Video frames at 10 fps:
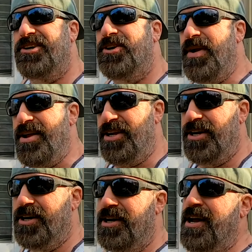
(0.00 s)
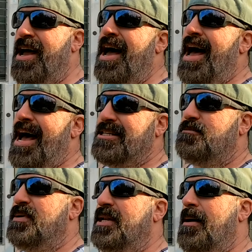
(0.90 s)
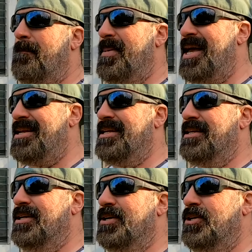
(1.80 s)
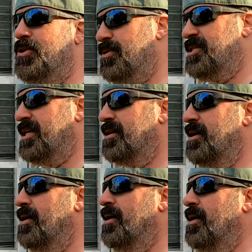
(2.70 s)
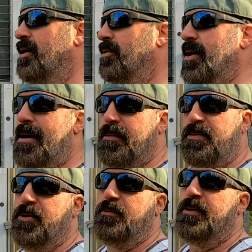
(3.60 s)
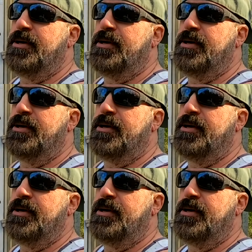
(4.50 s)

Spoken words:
good around here has been amended using rabbit poop.